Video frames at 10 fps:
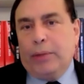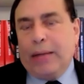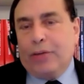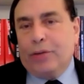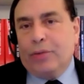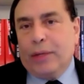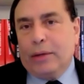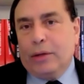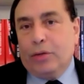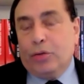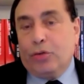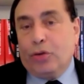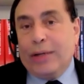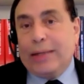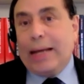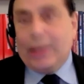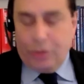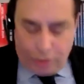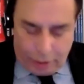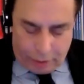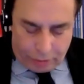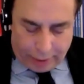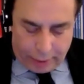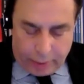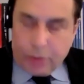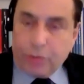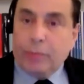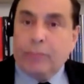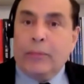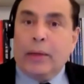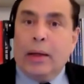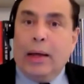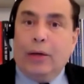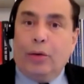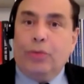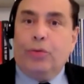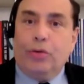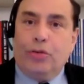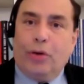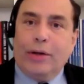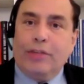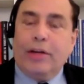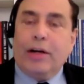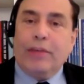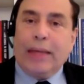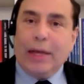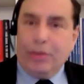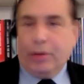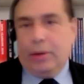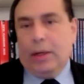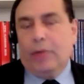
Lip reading: production centers or joint energy centers, and also joint verification